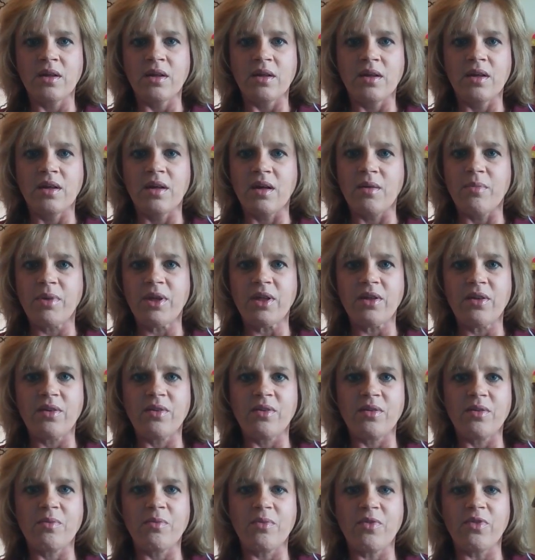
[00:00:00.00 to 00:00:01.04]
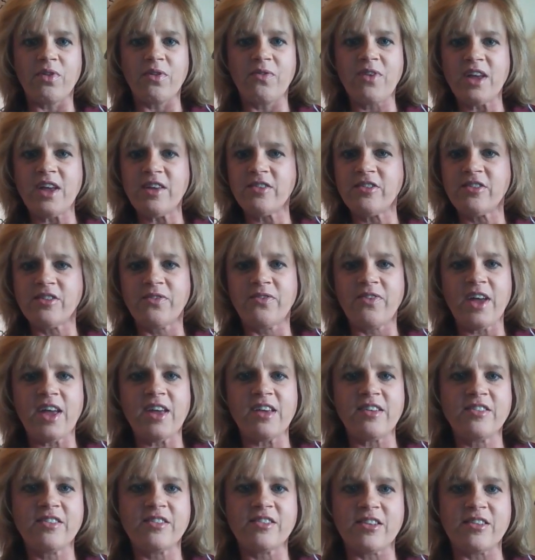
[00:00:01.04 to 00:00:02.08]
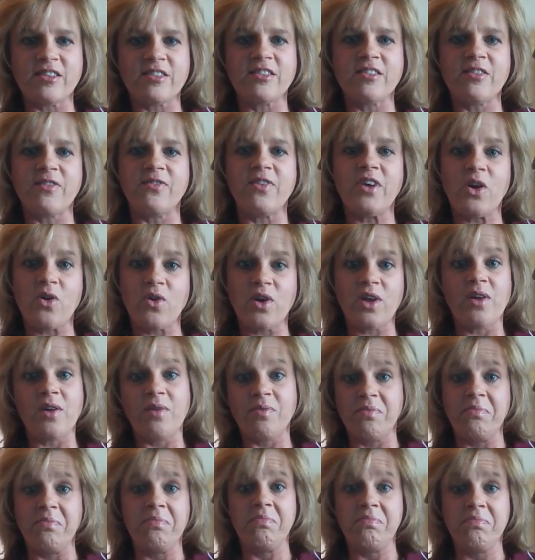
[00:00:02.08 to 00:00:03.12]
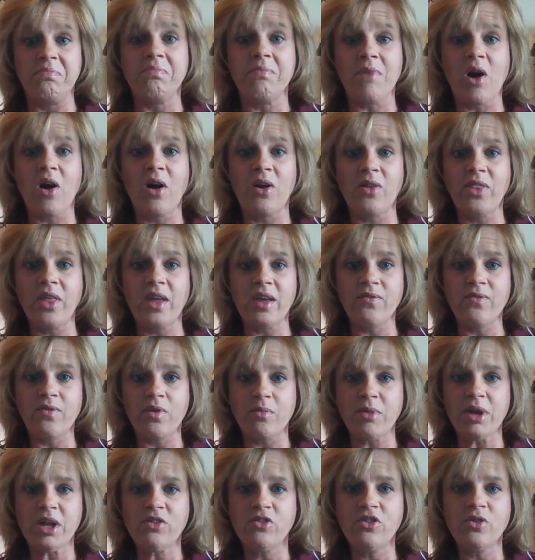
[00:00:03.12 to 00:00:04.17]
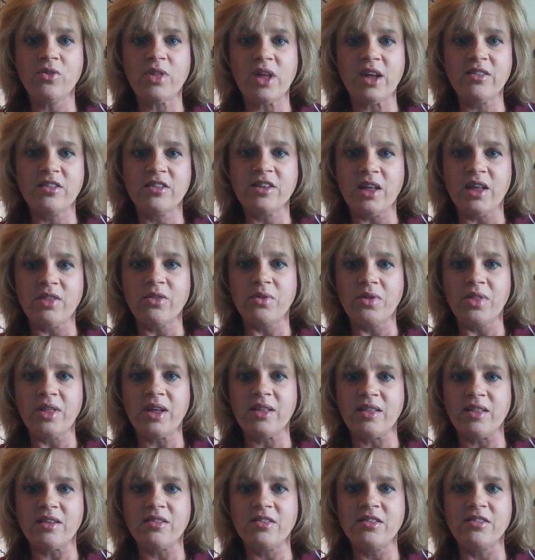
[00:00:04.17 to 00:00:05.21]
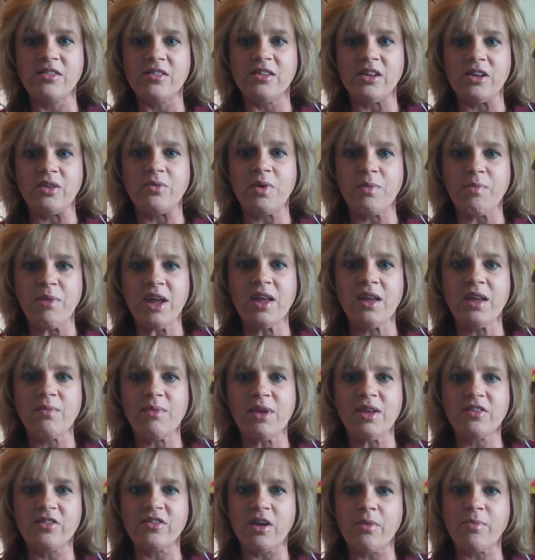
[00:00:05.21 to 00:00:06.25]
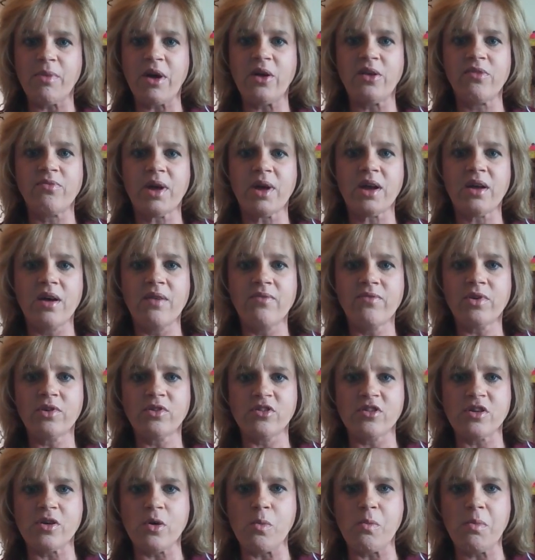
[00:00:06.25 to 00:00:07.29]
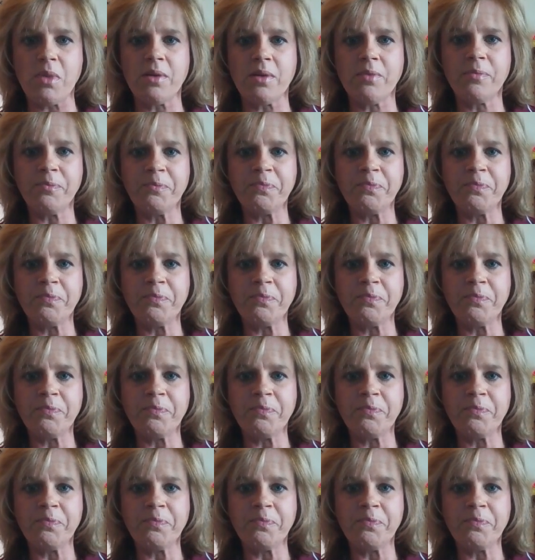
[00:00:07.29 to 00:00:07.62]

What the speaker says: But the face-to-face is a very hard thing for me too. That's another thing that's making me step out of my comfort zone. But